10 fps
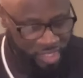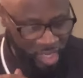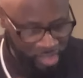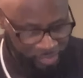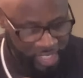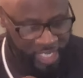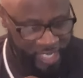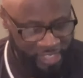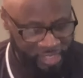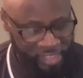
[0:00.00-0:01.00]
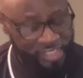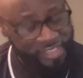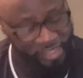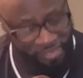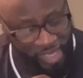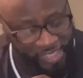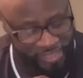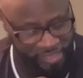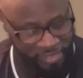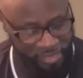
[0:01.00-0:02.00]
come in see the
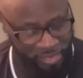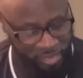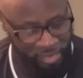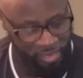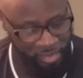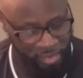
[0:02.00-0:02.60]
light. Mm-hmm.